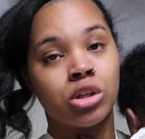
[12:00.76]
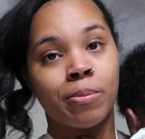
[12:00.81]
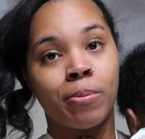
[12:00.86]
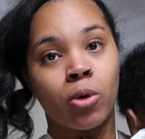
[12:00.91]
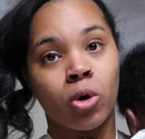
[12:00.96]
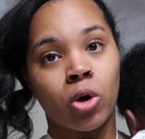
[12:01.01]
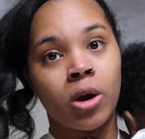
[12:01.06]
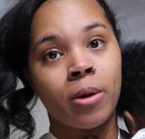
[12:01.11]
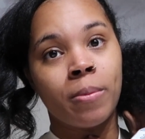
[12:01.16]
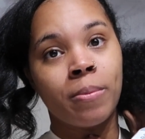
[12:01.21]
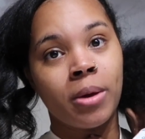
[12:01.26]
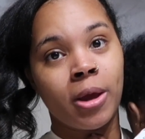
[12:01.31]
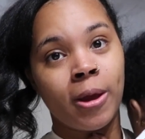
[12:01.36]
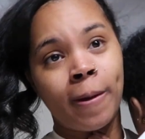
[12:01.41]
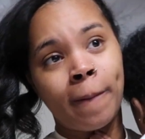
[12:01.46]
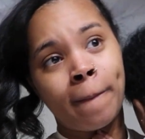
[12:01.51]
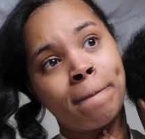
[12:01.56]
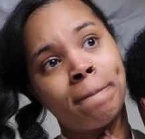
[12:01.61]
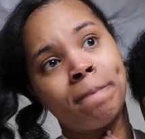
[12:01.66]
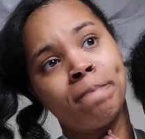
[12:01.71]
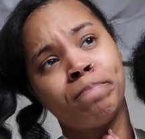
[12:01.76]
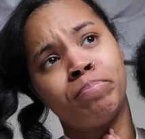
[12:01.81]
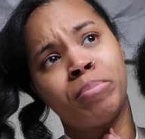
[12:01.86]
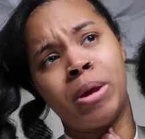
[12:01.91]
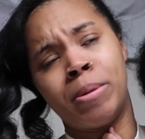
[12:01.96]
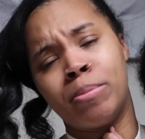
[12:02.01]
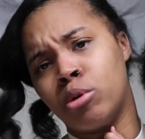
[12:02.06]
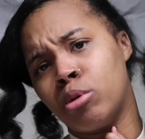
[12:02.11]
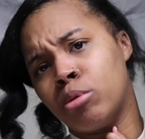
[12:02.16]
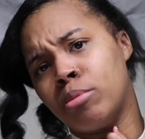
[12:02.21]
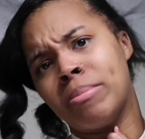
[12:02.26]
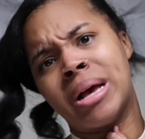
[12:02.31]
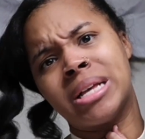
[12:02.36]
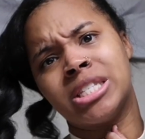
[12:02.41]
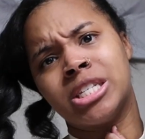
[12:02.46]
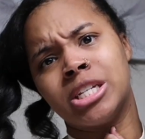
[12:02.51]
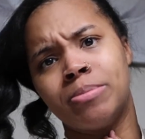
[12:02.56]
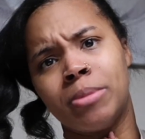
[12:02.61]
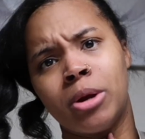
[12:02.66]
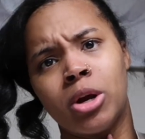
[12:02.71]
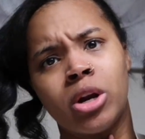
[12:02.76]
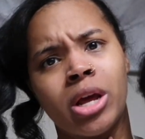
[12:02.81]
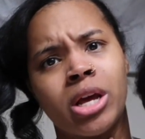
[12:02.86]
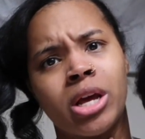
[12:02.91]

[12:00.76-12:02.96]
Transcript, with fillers: supporting me people message me on